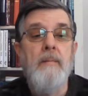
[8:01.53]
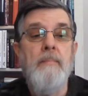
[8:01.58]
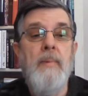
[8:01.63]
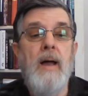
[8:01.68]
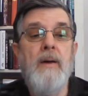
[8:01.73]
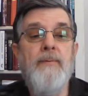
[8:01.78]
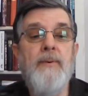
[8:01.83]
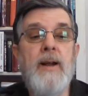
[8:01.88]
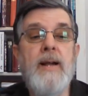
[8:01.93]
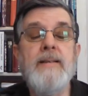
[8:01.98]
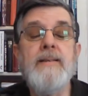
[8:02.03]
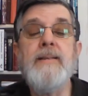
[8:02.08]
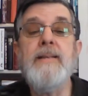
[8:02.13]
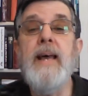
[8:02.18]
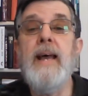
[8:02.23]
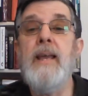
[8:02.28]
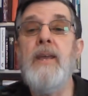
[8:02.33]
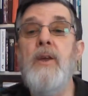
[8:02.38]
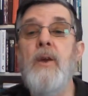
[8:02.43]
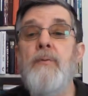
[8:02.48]
My friends,
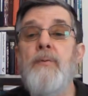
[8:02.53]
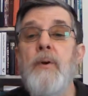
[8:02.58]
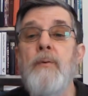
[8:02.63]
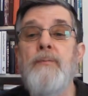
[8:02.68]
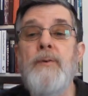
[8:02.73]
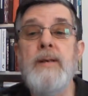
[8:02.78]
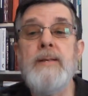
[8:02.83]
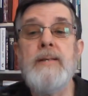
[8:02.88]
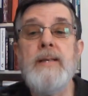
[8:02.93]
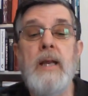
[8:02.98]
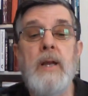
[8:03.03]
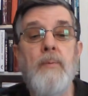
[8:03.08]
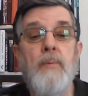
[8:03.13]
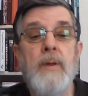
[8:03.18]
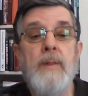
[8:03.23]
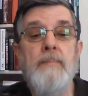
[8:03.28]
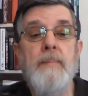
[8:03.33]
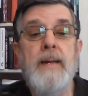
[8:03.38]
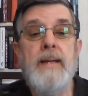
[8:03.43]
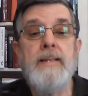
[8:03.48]
thank you for visiting
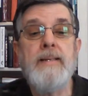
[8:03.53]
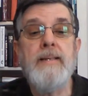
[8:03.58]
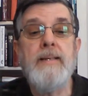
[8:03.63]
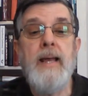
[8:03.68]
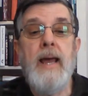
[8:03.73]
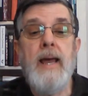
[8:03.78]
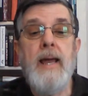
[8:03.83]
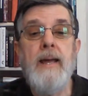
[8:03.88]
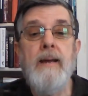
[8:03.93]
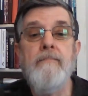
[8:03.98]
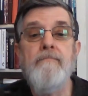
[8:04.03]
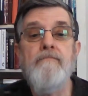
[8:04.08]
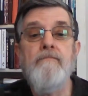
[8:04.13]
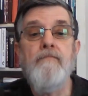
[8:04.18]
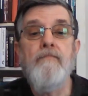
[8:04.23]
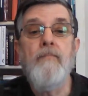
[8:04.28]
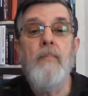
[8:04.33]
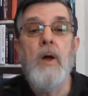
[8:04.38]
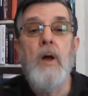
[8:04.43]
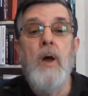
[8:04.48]
with me today.
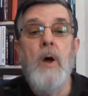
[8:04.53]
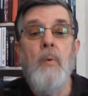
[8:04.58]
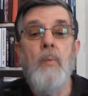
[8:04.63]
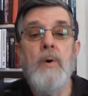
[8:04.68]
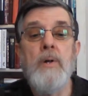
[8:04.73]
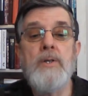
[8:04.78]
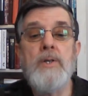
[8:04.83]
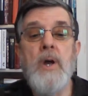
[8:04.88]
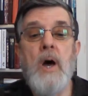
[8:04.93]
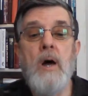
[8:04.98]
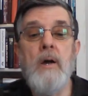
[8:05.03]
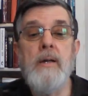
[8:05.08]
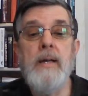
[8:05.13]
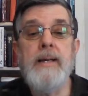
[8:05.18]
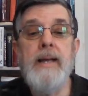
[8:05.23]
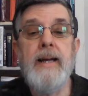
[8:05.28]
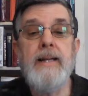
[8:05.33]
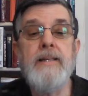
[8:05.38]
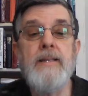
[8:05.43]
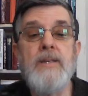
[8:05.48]
We'll talk
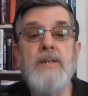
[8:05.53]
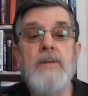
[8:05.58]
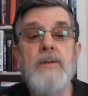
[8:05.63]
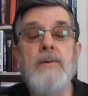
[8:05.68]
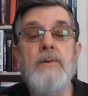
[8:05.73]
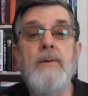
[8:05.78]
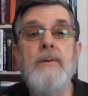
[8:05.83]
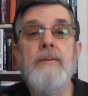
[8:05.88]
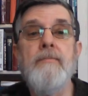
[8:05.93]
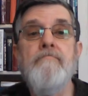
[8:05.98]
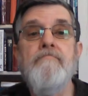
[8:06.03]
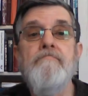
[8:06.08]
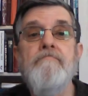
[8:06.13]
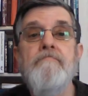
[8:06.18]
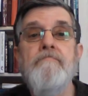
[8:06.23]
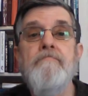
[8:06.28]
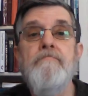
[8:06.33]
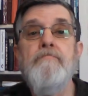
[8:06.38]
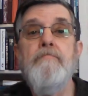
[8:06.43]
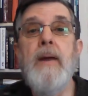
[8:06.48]
again soon.
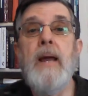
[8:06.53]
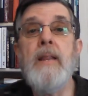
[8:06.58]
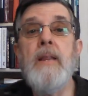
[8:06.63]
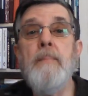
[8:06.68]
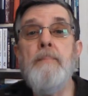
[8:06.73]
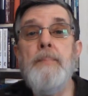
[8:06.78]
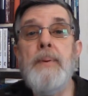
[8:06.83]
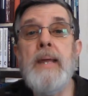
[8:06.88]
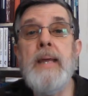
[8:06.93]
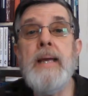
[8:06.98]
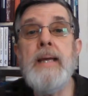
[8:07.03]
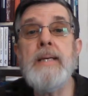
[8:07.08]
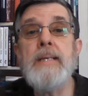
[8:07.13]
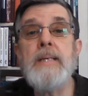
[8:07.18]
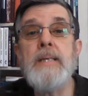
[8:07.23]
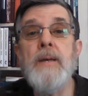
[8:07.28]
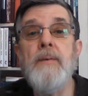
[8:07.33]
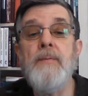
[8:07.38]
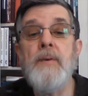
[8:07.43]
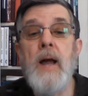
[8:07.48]
May the
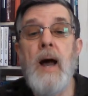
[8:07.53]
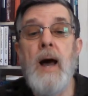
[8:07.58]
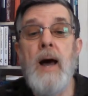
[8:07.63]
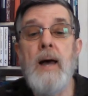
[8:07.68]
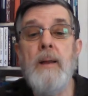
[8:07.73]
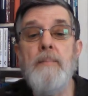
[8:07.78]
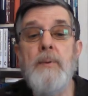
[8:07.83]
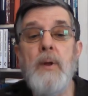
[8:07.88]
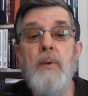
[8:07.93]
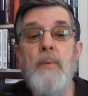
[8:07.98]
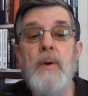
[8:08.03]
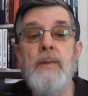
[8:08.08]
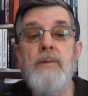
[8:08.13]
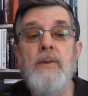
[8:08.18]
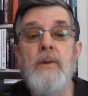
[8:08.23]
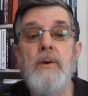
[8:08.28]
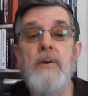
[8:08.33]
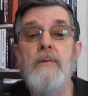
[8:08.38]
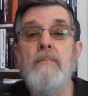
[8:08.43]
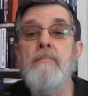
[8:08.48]
peace of God be
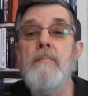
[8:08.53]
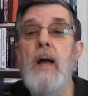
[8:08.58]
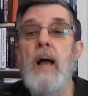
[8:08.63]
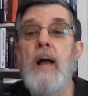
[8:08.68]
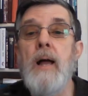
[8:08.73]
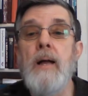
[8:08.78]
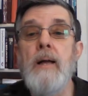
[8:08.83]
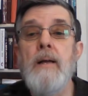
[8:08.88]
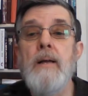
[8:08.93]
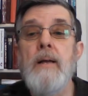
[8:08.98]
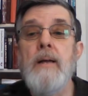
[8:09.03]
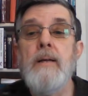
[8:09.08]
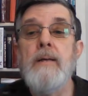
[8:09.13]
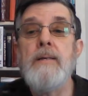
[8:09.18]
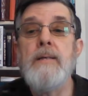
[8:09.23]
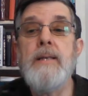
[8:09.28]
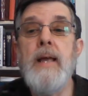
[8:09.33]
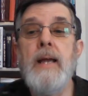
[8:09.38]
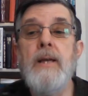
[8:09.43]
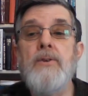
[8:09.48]
with you.
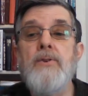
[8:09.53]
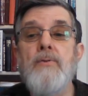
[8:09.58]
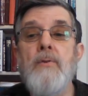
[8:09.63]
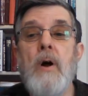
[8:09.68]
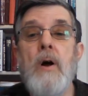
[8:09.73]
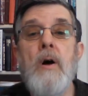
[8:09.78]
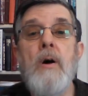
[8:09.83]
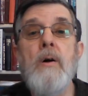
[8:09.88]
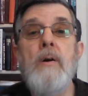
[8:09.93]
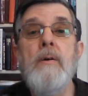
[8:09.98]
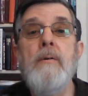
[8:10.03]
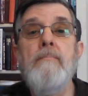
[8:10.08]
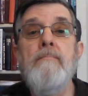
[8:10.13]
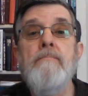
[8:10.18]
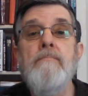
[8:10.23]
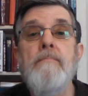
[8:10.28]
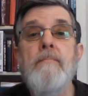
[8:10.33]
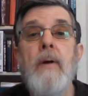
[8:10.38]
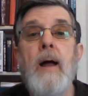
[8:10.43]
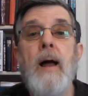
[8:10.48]
Stay strong
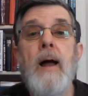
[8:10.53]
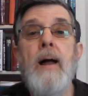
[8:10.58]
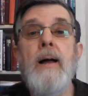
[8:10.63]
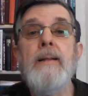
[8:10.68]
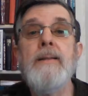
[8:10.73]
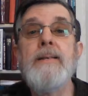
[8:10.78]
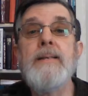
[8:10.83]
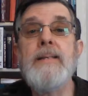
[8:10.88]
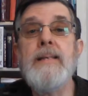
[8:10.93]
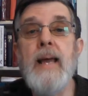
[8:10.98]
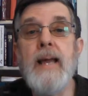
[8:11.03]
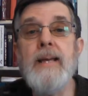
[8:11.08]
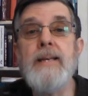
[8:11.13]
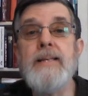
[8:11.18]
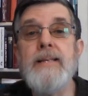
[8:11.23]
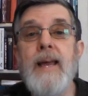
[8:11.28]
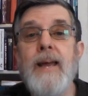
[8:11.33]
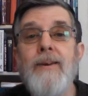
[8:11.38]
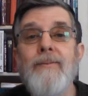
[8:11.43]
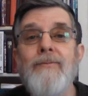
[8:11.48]
and stay
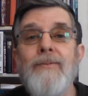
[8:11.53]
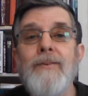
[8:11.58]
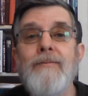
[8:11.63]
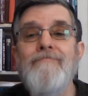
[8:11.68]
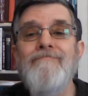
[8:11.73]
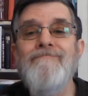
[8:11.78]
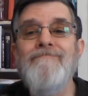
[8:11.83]
safe.